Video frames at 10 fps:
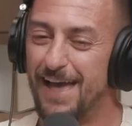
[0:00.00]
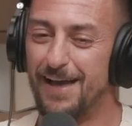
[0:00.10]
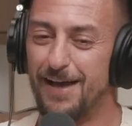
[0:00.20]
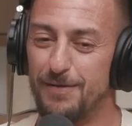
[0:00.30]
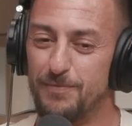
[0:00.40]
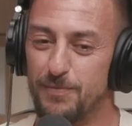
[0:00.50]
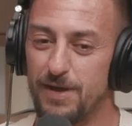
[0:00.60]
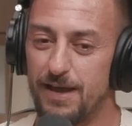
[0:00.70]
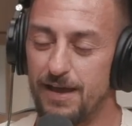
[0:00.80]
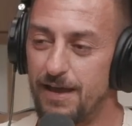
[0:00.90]
And
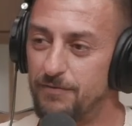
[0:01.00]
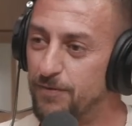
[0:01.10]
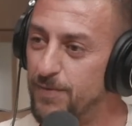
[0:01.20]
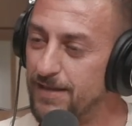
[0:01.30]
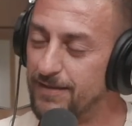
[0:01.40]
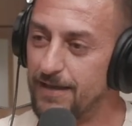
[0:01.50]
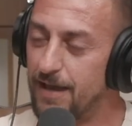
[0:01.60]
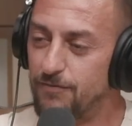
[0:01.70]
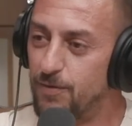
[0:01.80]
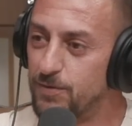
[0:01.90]
from that day,
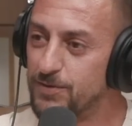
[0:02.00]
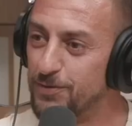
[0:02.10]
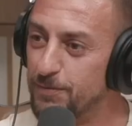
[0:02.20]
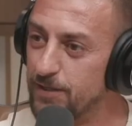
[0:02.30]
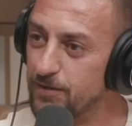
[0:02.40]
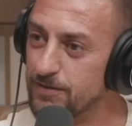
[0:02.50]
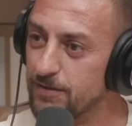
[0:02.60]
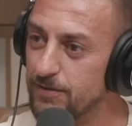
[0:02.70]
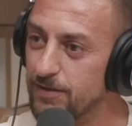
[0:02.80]
everyone was calling me Gonzo.